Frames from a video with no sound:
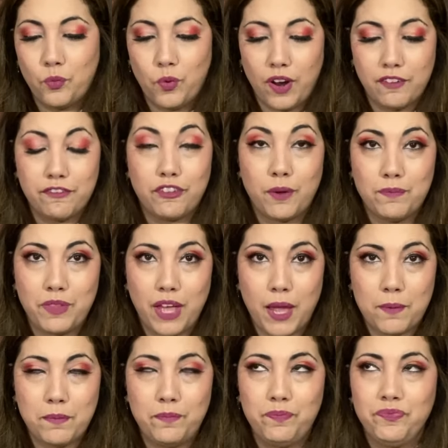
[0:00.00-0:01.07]
one from
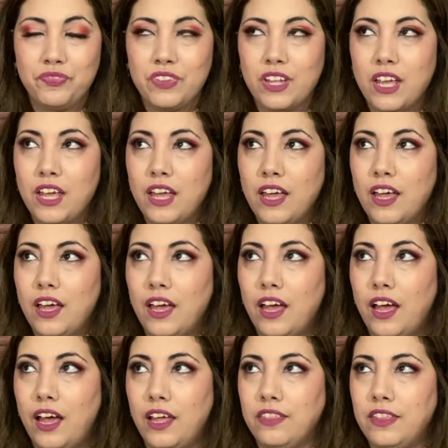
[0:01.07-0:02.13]
them.
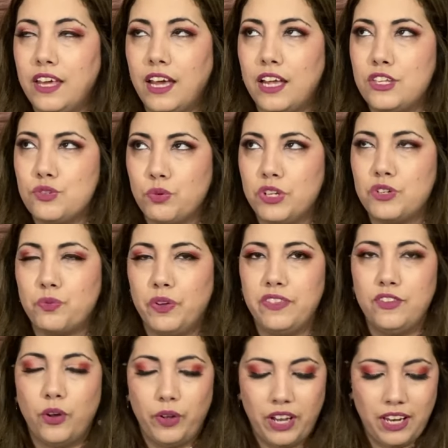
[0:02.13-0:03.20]
I think I switched with
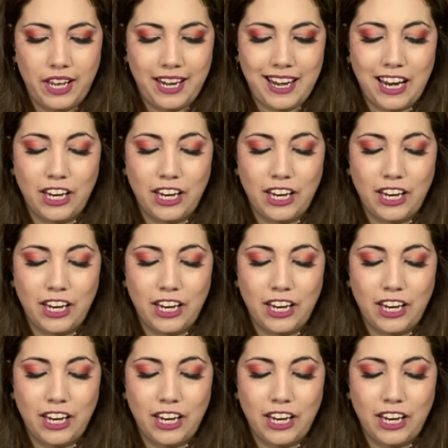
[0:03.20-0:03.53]
Noel, and I